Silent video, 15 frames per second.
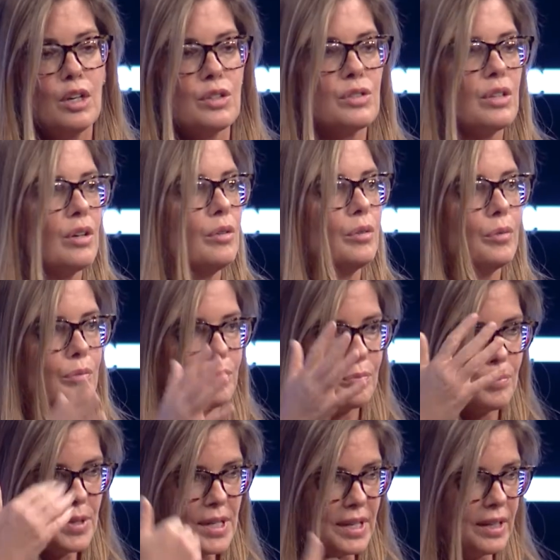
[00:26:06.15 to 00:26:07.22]
So
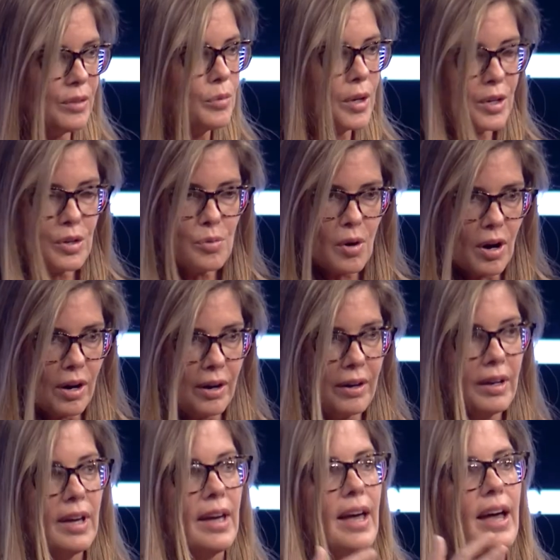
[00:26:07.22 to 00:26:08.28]
begin where you
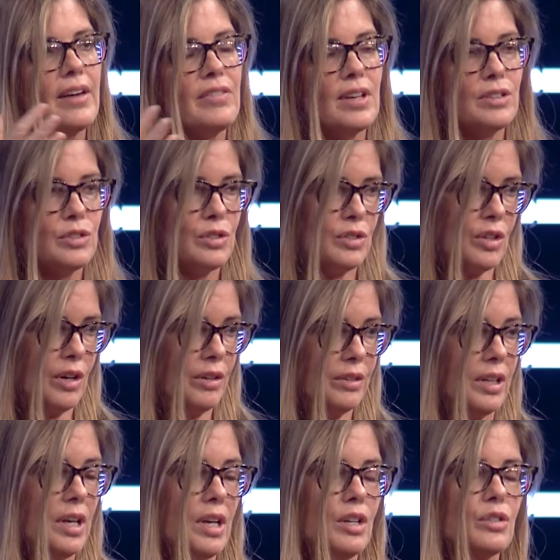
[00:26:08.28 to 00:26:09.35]
are and then
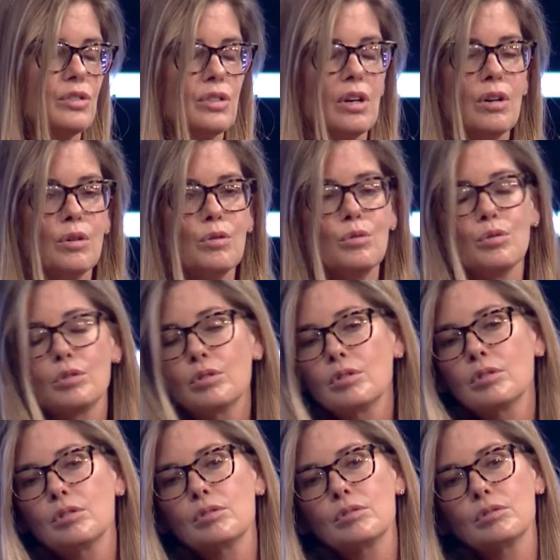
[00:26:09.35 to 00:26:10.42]
start. So
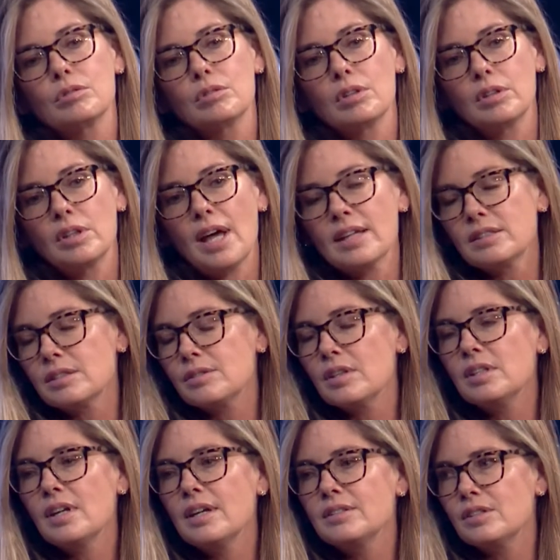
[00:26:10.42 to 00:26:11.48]
that's
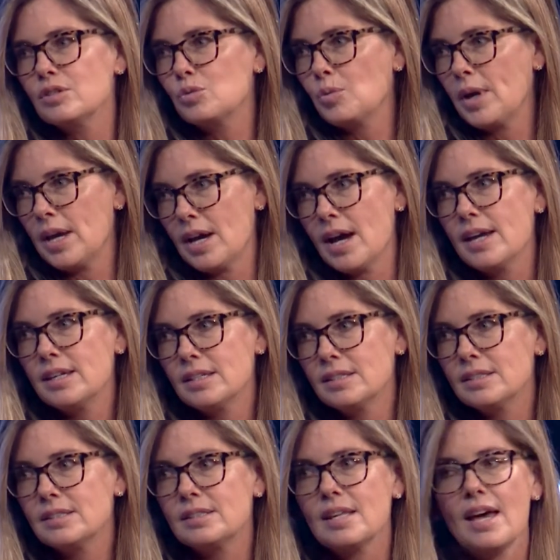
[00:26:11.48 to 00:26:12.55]
the nicest way I
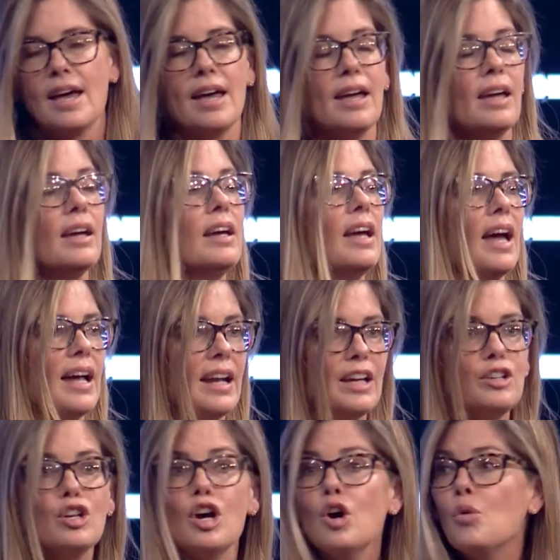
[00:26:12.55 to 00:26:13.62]
can say. And I
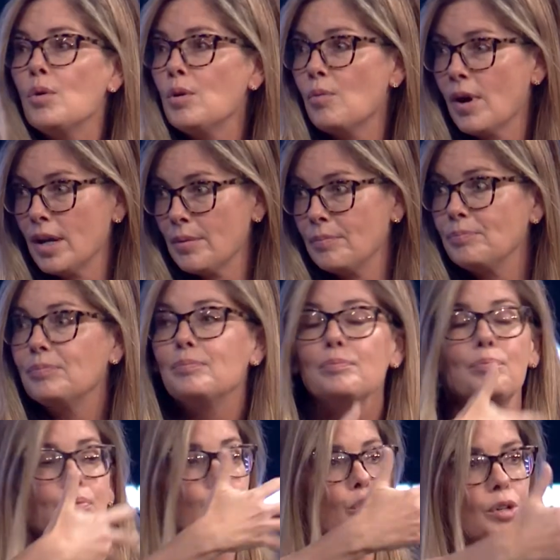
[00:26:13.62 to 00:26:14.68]
know we want
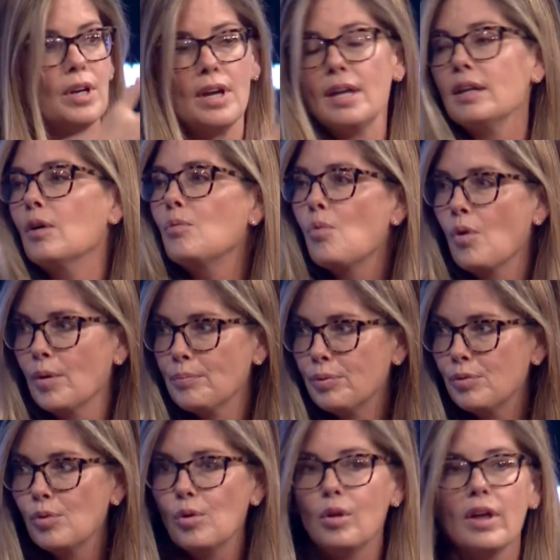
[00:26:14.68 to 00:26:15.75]
to create a warm
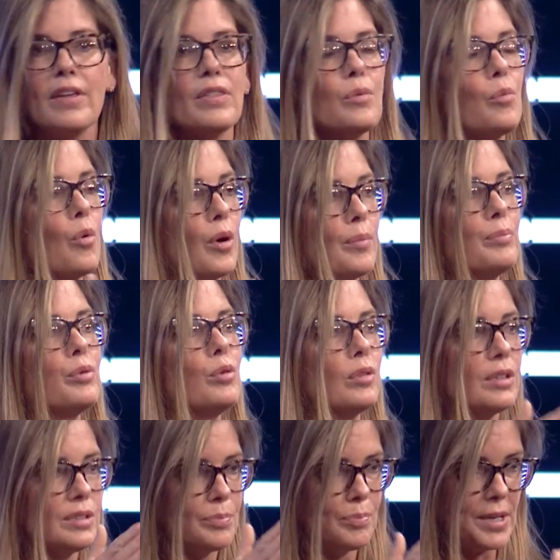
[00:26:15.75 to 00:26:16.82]
pool, and the warm pool
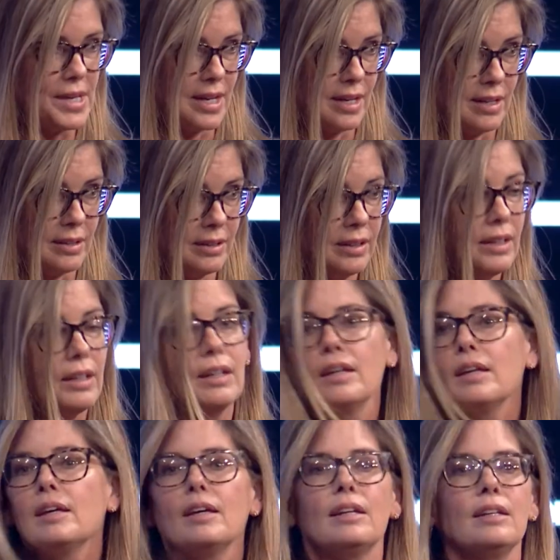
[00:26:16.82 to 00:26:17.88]
is begin.
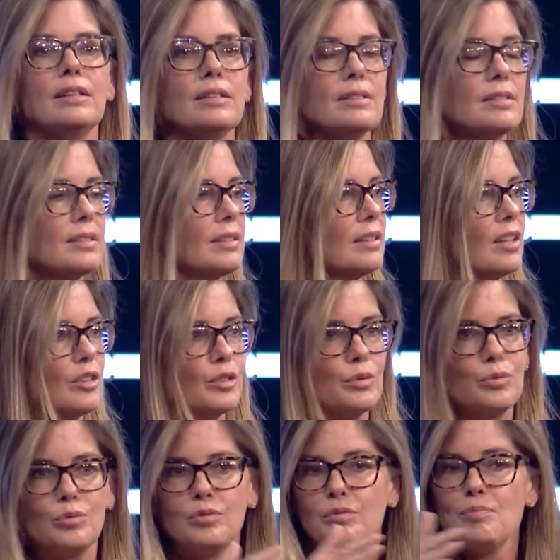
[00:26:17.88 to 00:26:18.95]
It is, there's
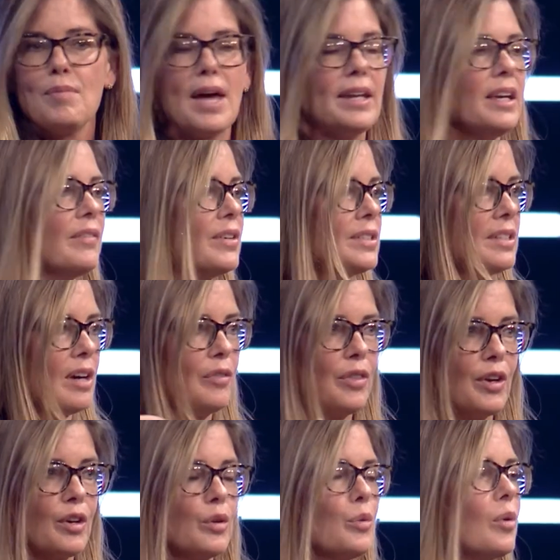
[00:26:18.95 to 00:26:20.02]
many of us out
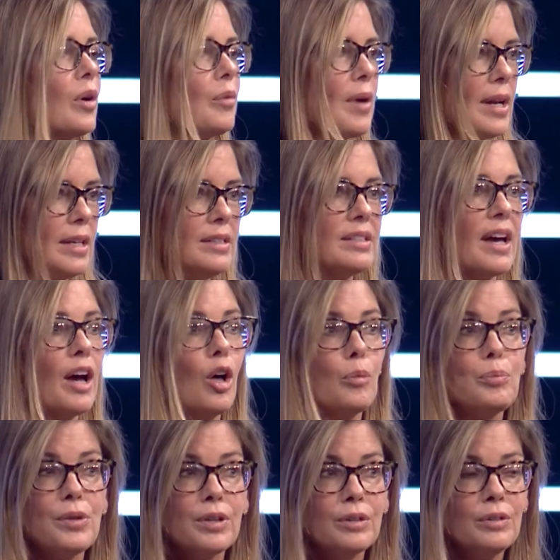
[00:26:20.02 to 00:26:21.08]
there who are ready to
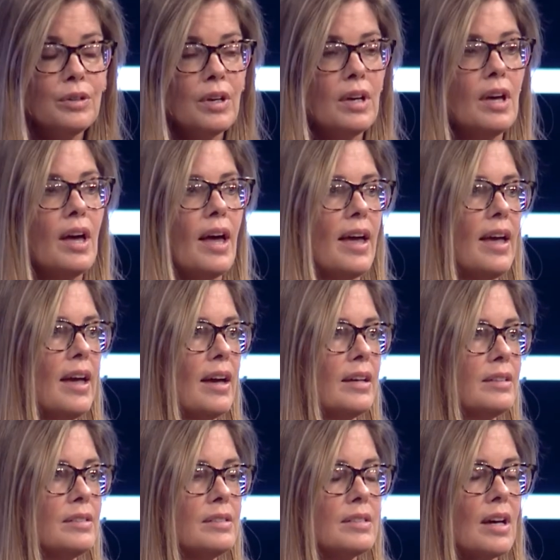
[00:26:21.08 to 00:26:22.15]
help you
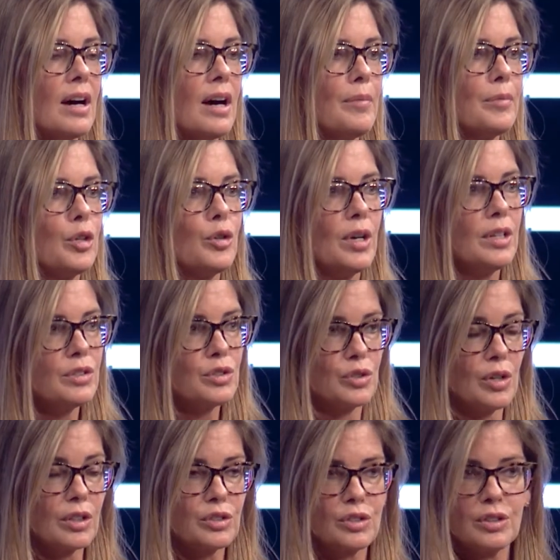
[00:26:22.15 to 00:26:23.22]
and um, create a
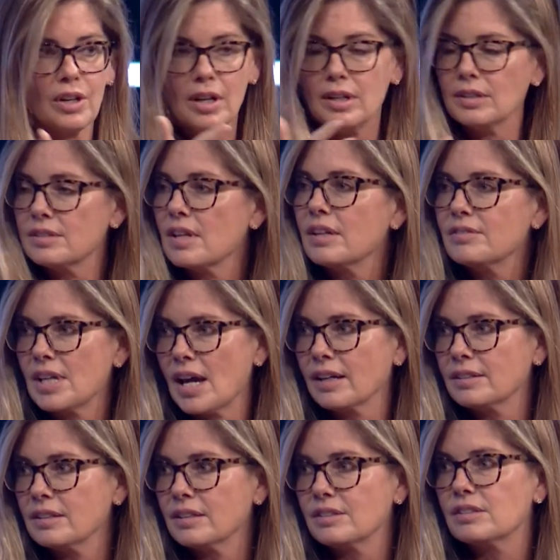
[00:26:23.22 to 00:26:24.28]
structure and a set of
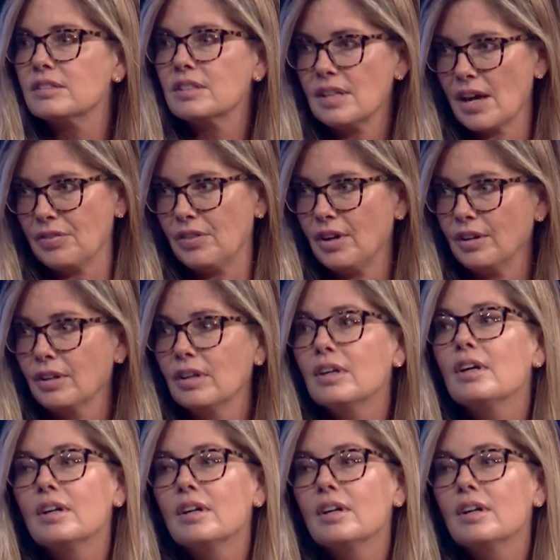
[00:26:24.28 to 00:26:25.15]
tactics to get there.